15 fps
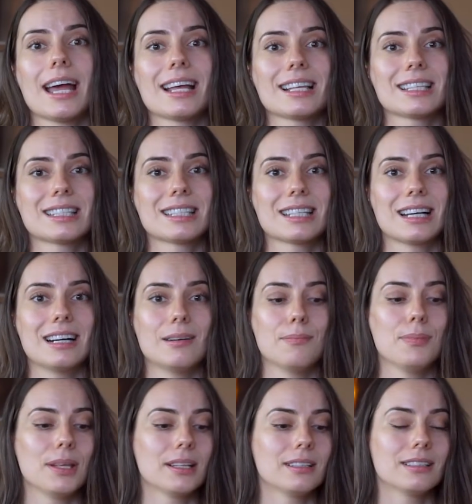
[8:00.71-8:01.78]
has
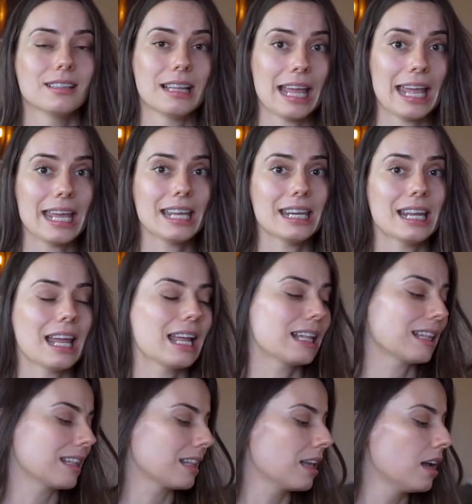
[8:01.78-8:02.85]
been delayed,
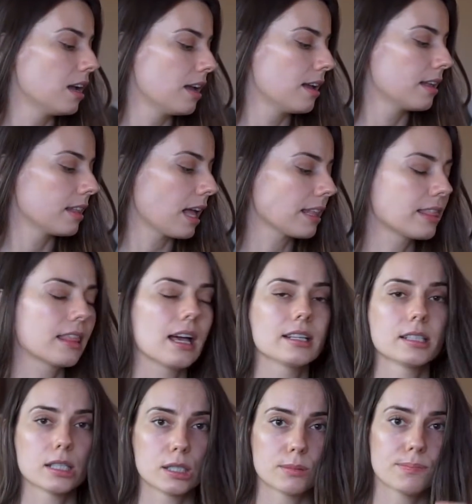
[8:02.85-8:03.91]
and I
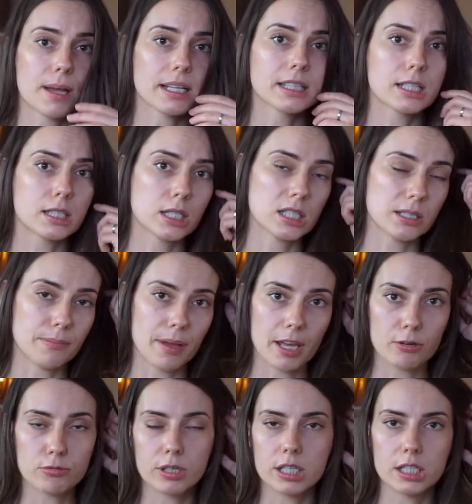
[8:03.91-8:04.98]
suspect this is the
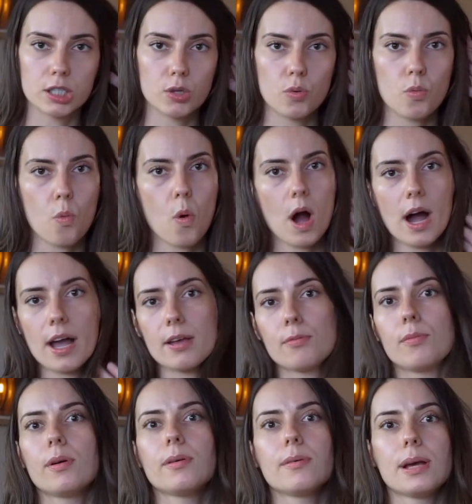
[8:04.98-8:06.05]
main reason why
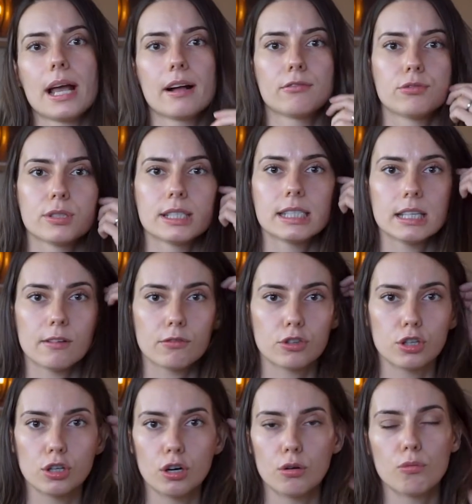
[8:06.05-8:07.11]
we have
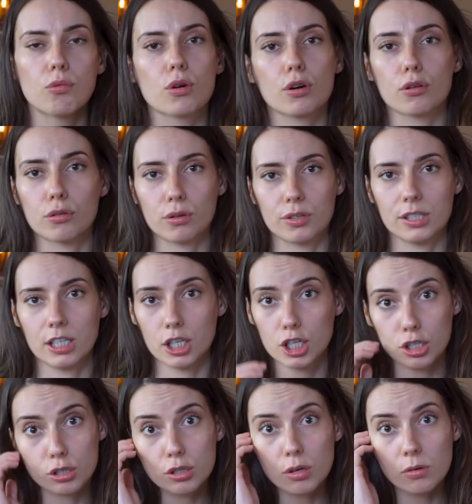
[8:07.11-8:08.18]
received the work
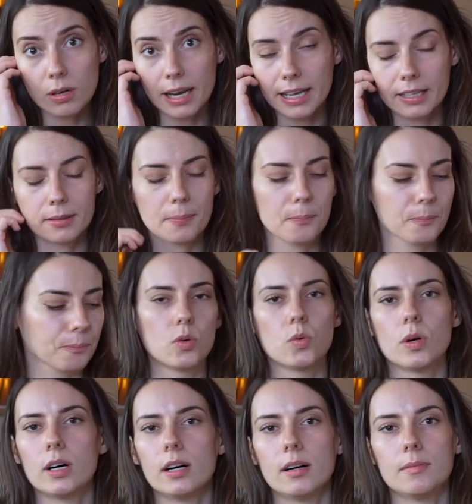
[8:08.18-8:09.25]
authorization so late.
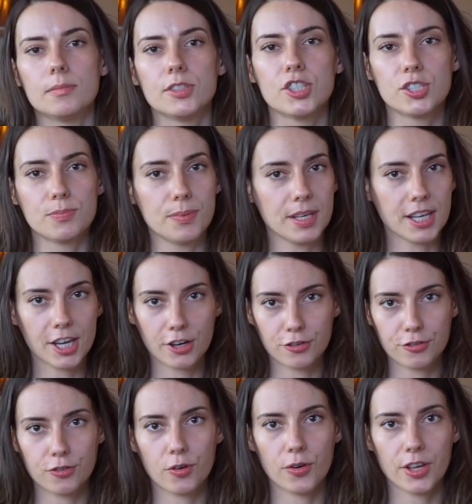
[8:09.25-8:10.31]
So just be
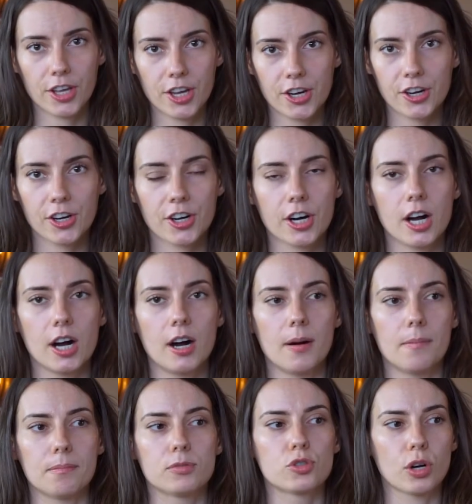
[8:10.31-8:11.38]
careful here.
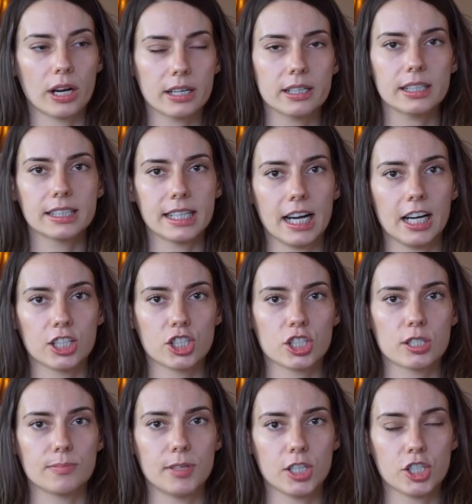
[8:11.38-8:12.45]
Try to attach
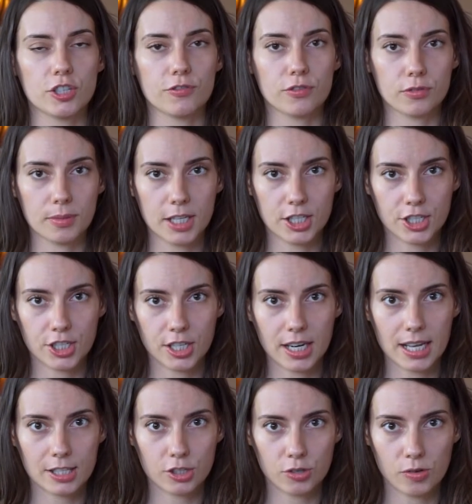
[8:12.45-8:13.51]
as much
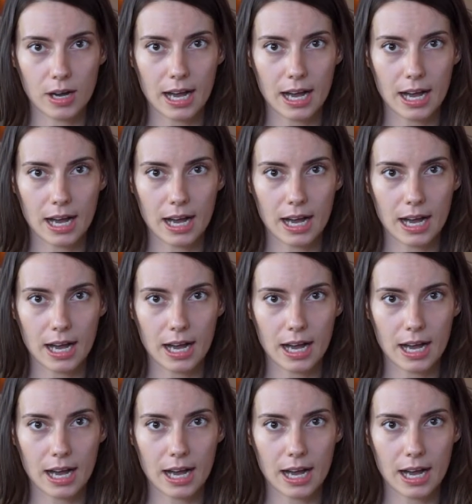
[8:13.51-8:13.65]
information as you